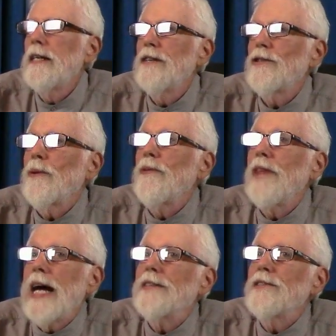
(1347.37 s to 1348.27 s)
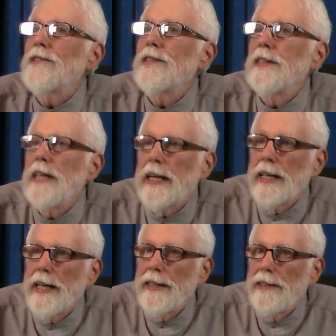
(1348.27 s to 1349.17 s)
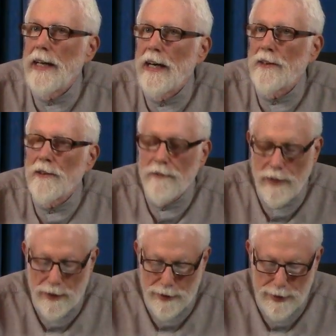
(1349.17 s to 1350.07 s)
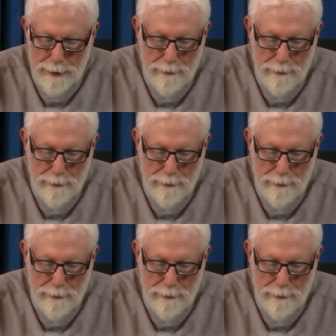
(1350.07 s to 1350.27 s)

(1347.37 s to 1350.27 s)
So that's the decade out of nothing.